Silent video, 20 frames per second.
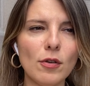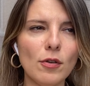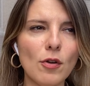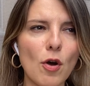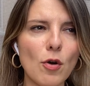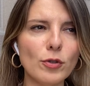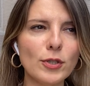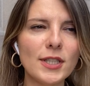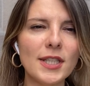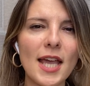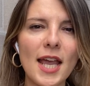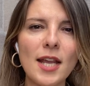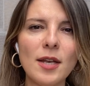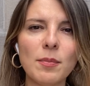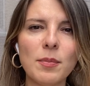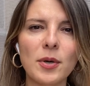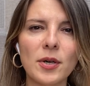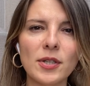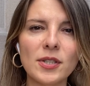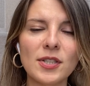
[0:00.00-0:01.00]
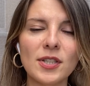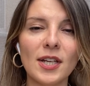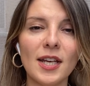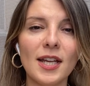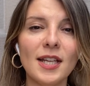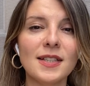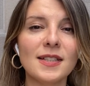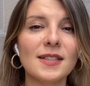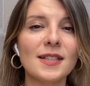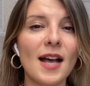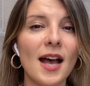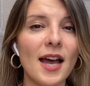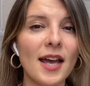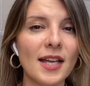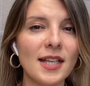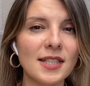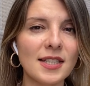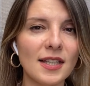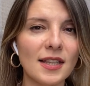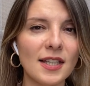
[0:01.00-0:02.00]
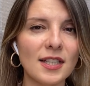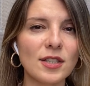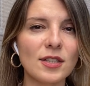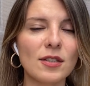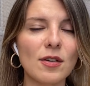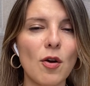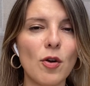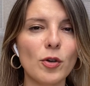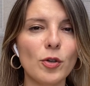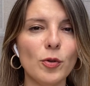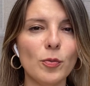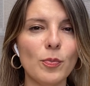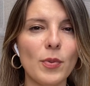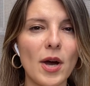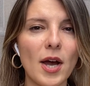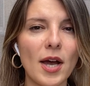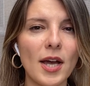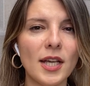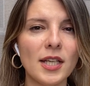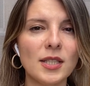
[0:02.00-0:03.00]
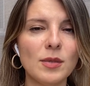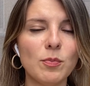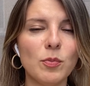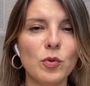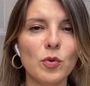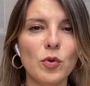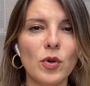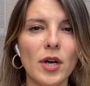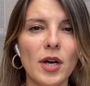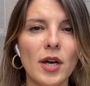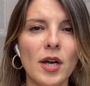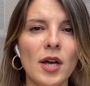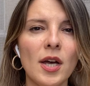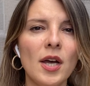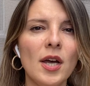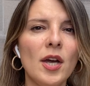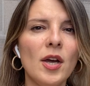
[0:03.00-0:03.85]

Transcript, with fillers: no sane person inside this occupied poor